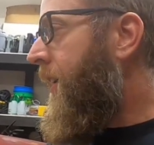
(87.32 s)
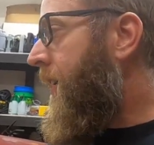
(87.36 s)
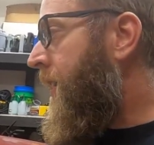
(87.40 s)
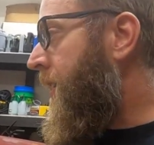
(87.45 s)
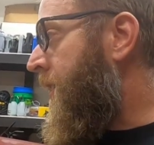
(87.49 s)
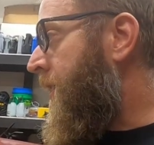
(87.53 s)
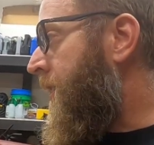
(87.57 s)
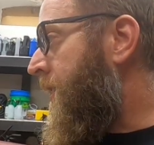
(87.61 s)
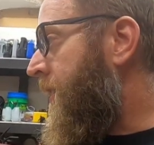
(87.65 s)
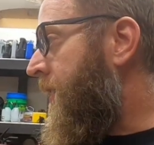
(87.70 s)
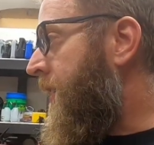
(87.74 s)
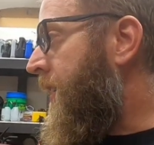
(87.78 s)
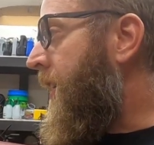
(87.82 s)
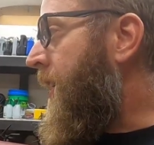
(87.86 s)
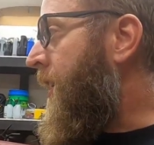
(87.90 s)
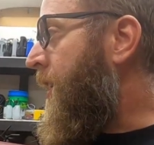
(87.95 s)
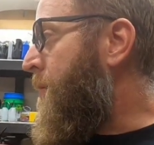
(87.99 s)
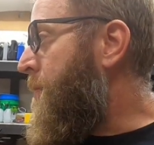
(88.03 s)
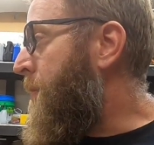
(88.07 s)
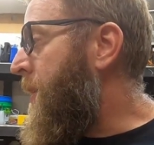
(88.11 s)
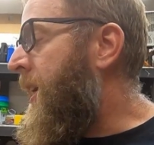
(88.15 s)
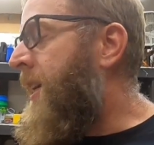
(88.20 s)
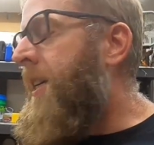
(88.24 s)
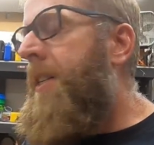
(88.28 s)
and
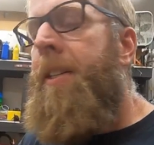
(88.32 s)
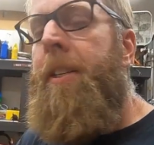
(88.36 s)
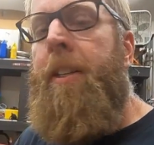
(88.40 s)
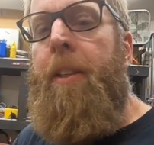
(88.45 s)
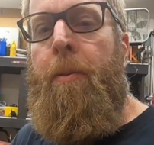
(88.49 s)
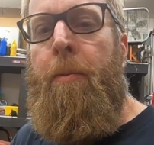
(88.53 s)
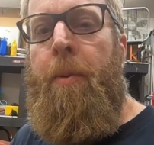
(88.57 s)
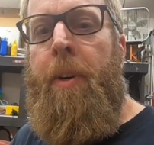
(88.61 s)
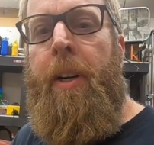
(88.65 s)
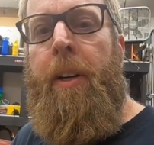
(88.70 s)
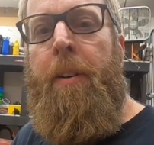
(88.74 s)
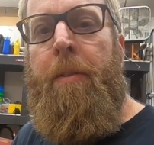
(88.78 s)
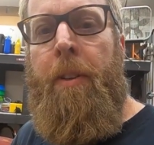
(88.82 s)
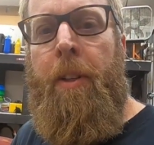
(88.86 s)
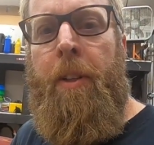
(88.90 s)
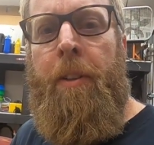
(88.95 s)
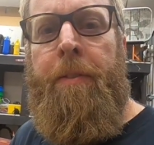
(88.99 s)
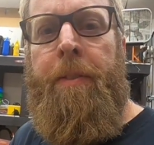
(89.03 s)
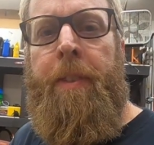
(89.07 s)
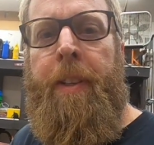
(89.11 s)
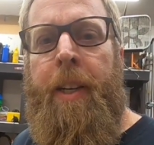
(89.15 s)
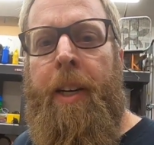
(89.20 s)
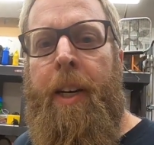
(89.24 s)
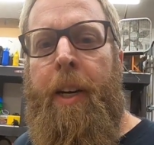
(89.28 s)
getting back to the
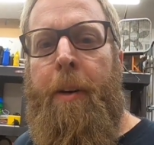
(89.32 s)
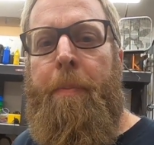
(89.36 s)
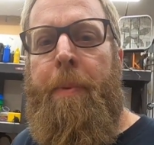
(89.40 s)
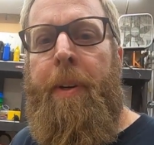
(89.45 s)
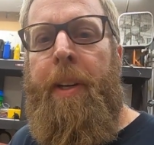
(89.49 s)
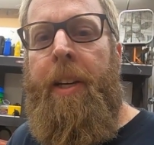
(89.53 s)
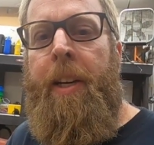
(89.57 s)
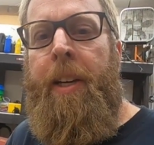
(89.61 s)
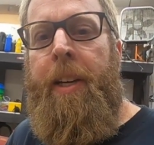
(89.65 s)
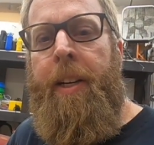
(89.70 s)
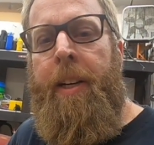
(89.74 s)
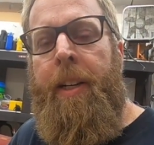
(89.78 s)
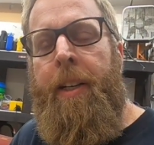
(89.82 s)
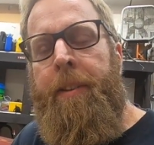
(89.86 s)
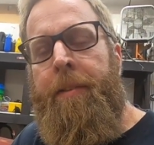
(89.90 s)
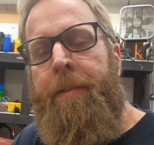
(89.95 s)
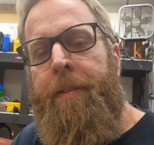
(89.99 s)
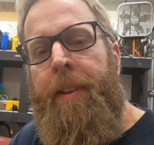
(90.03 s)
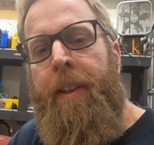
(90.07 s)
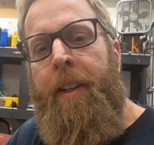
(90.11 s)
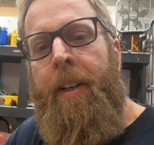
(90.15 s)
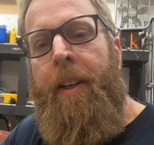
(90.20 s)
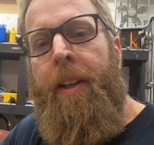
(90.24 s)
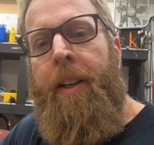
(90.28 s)
werewolf topic
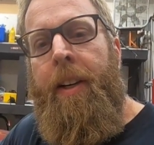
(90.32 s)
here,